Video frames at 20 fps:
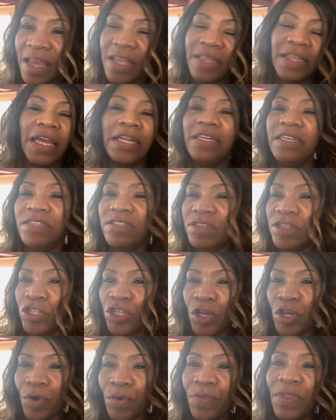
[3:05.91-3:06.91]
They need to
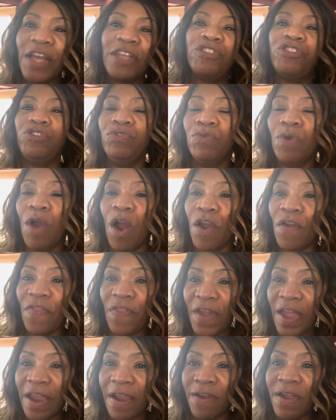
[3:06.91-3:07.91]
know that you are
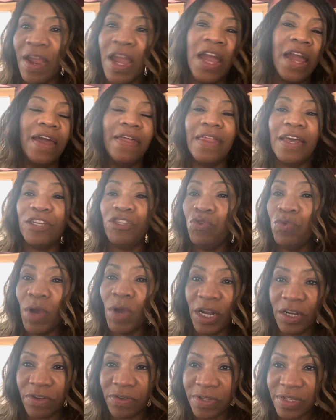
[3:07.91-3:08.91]
there and that you
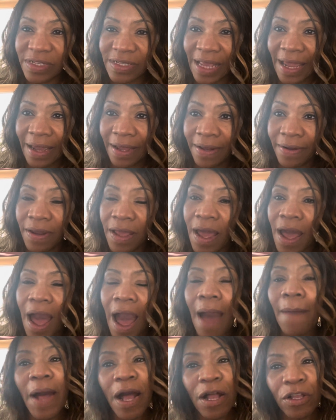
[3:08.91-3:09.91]
understand.
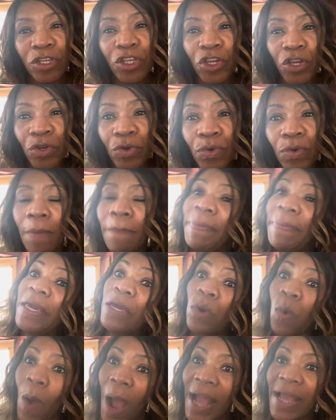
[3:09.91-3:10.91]
How about you be
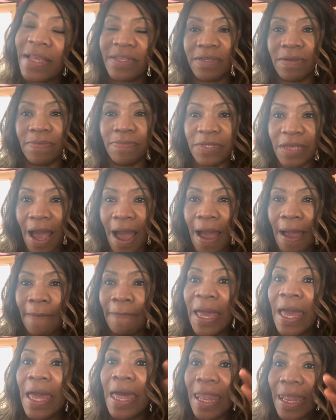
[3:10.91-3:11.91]
quiet sometime
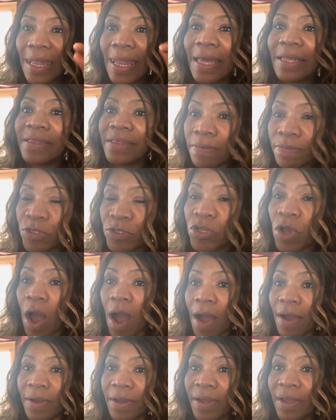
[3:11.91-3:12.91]
and let them
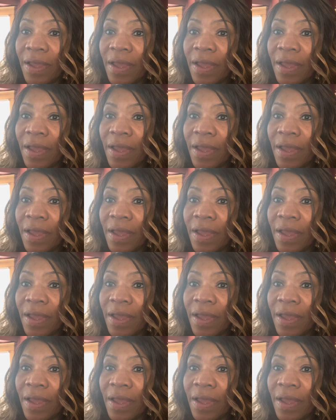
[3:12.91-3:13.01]
talk?